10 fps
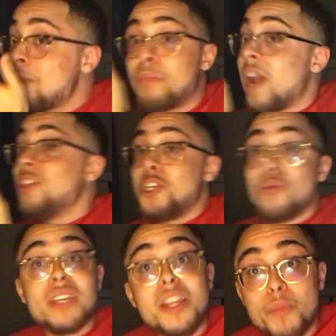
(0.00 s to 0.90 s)
think barely
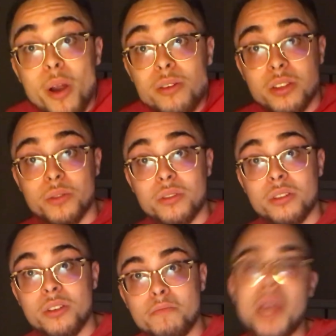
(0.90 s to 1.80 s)
use any
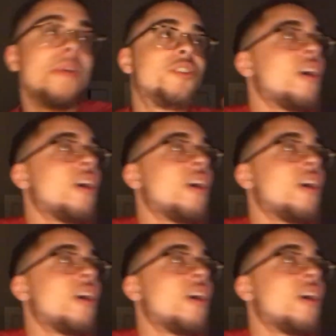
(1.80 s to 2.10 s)
personals. Maybe